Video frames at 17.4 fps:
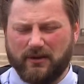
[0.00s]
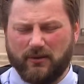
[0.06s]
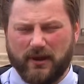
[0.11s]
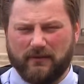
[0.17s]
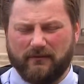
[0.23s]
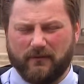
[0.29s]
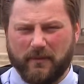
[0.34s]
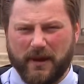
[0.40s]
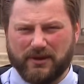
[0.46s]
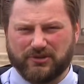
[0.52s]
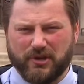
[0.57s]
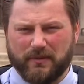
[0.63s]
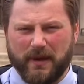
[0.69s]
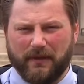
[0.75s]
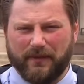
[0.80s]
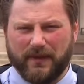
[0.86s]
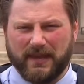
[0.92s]
new information
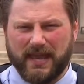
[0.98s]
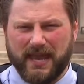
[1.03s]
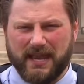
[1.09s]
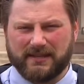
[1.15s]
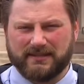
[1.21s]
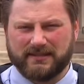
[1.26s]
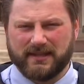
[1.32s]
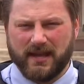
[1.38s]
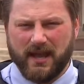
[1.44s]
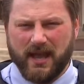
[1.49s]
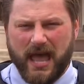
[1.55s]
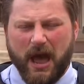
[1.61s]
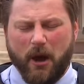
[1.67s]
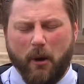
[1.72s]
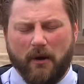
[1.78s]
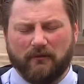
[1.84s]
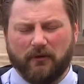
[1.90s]
about the case.
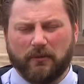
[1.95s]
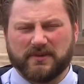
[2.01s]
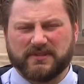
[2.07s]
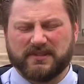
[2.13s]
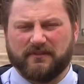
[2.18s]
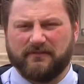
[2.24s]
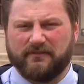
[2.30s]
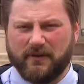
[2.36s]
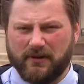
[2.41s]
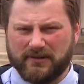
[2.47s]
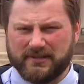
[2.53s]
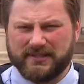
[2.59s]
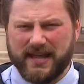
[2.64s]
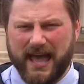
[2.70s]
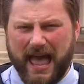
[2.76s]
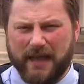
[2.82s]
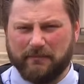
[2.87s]
However, it was the
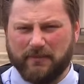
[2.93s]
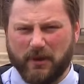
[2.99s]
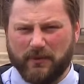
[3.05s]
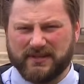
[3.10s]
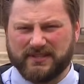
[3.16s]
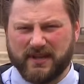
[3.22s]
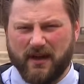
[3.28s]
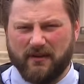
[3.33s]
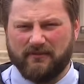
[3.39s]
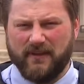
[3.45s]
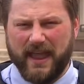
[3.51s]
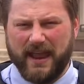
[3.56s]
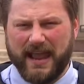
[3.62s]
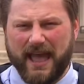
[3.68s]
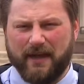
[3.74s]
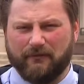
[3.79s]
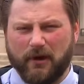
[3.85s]
first time that we saw
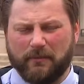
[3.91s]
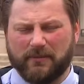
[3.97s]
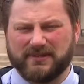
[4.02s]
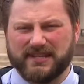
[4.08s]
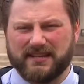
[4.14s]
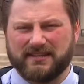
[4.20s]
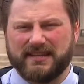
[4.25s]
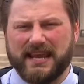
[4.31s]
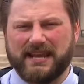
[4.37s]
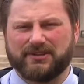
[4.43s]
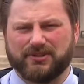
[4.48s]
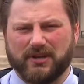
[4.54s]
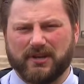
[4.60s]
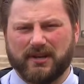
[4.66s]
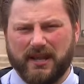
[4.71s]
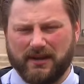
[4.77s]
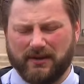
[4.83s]
Vang have
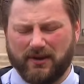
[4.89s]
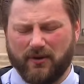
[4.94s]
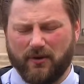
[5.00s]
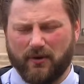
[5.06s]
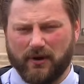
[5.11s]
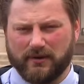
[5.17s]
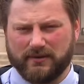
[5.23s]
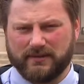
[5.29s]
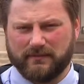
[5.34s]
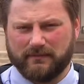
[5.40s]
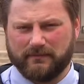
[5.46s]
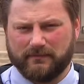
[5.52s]
representation in court.